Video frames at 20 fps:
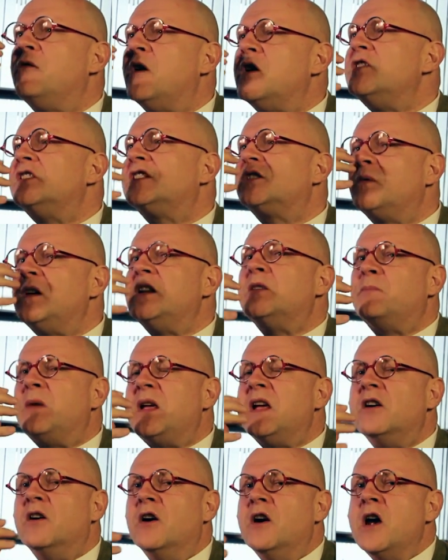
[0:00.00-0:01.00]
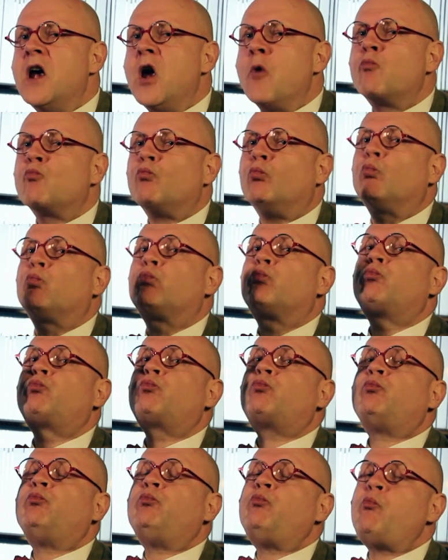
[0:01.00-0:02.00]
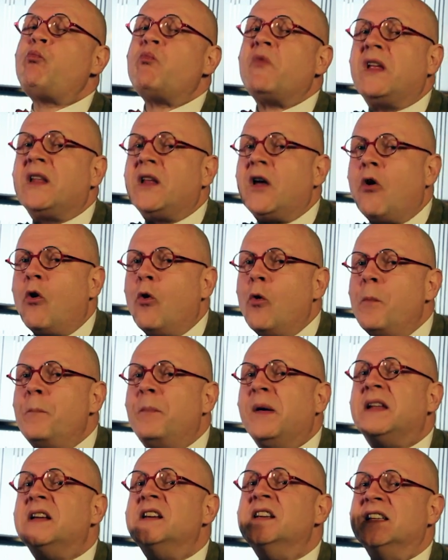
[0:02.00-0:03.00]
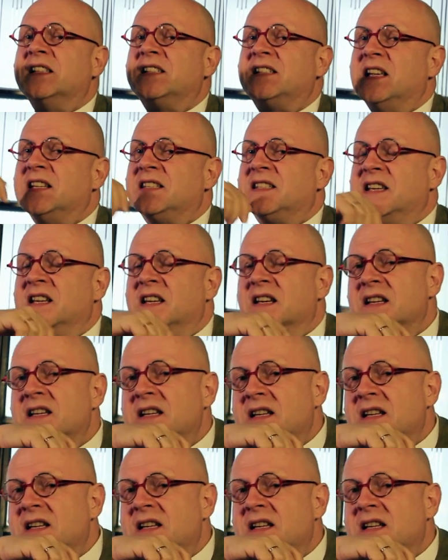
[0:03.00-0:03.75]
very sweet beer? The whole bitterness sets in.